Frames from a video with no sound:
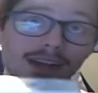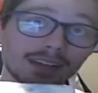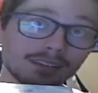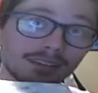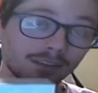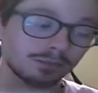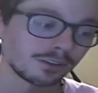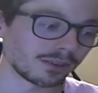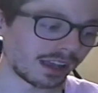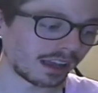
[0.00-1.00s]
into Sailor
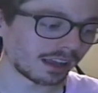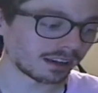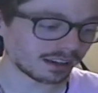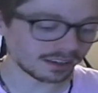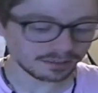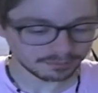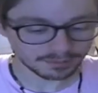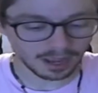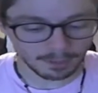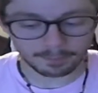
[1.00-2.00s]
Moon and
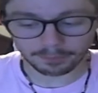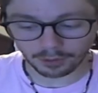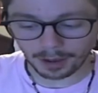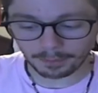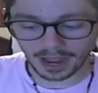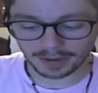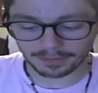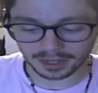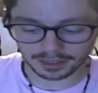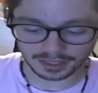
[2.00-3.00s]
brought back
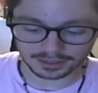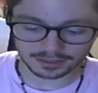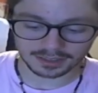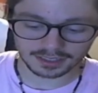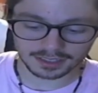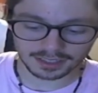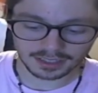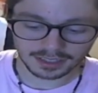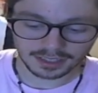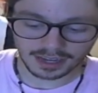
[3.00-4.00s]
my collector's itch.
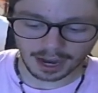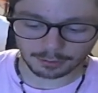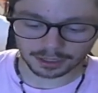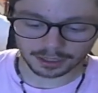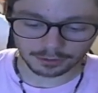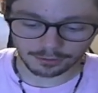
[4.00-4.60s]
Now we're going to move